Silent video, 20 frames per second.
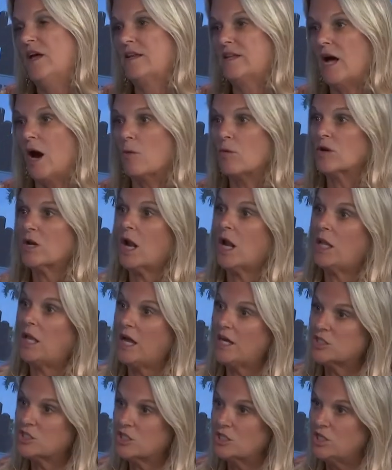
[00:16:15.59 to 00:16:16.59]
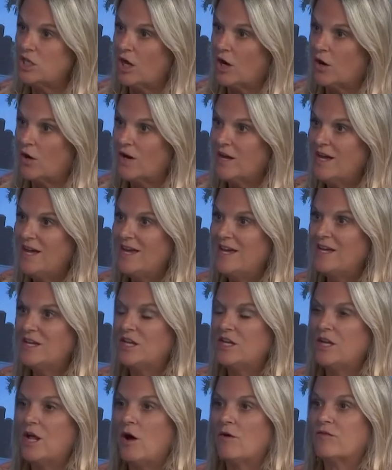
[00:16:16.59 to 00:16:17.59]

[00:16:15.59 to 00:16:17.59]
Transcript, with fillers: Now we're in an election year. Yeah. You know,